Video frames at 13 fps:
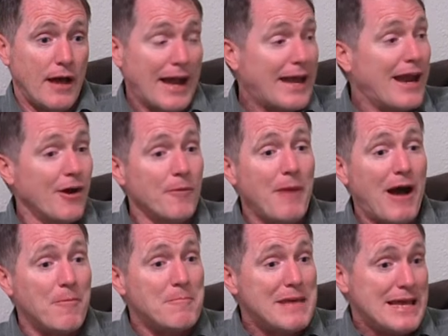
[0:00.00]
I care
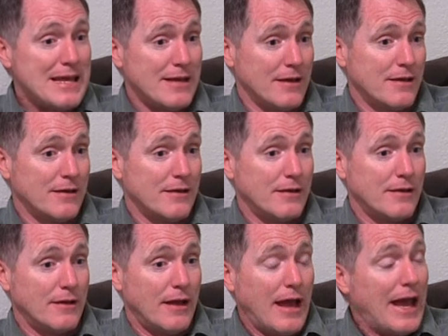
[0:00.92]
about me.
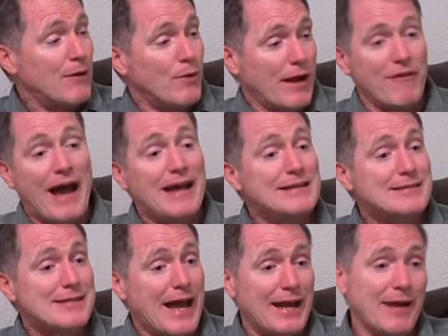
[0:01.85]
And when if I
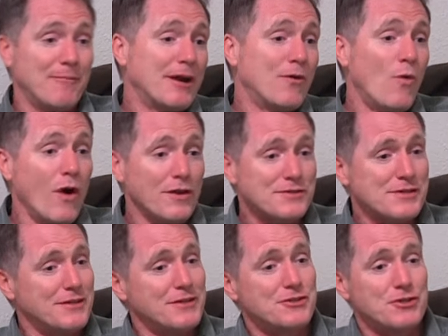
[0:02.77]
decide I'm going to waltz
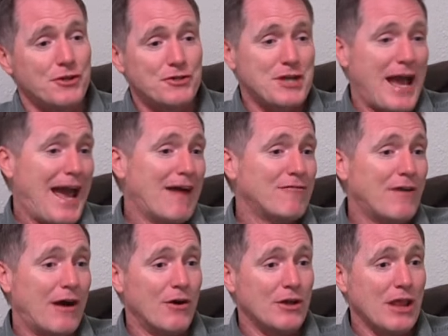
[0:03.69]
into church a half
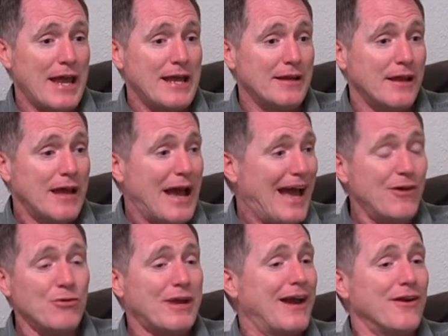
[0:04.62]
hour late, I
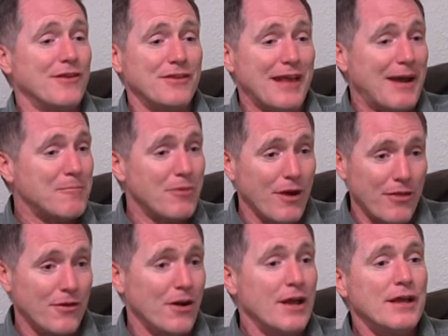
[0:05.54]
don't care that that
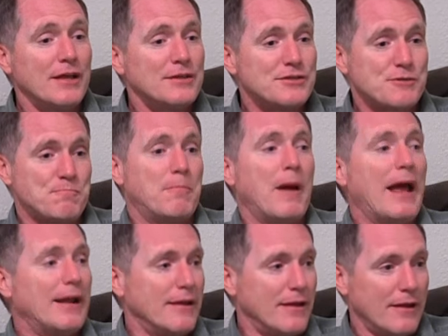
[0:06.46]
brother
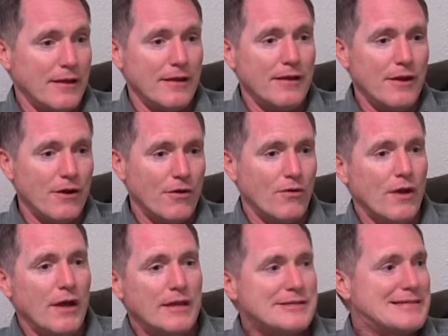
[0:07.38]
spent, you know,
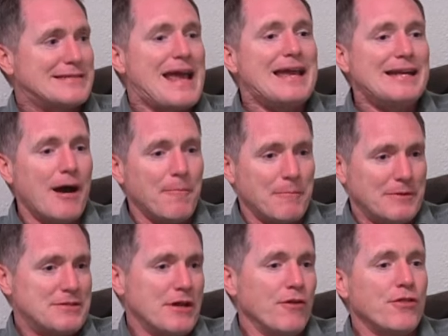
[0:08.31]
stayed up
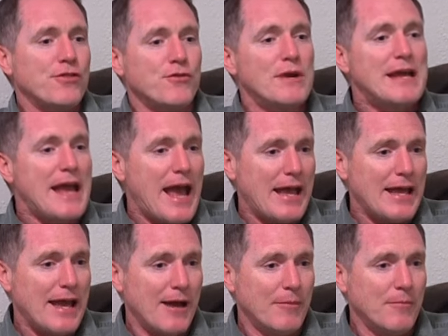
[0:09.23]
until
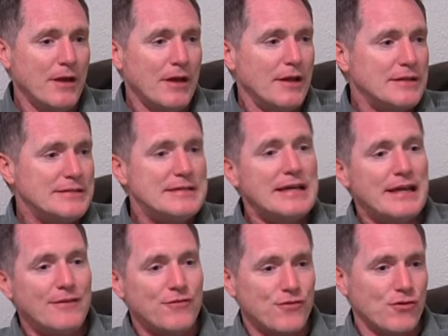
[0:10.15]
3 a.m.
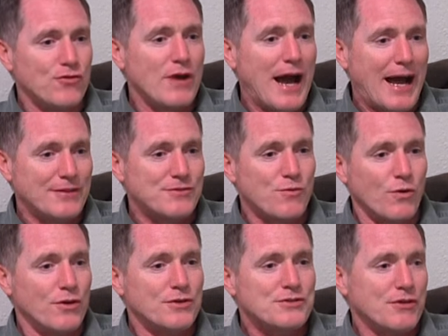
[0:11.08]
digging through God's
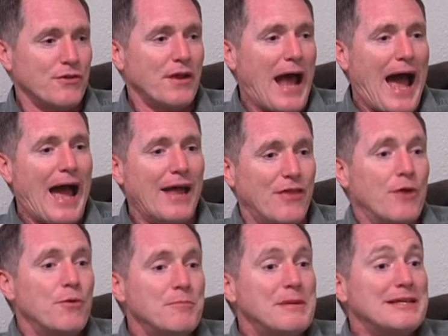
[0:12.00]
word so that I,
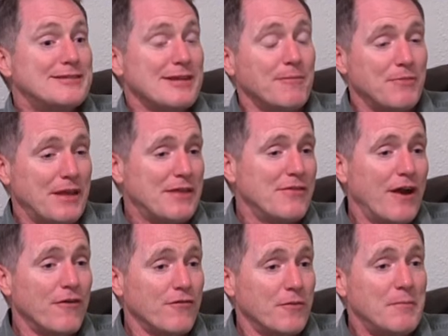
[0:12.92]
there would be something
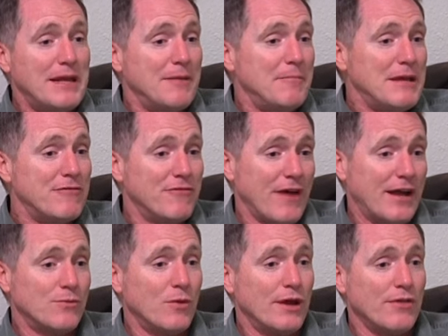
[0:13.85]
there for me to be
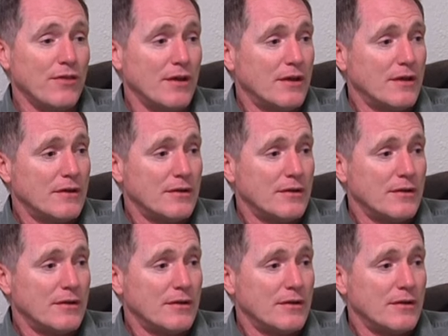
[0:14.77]
fed with.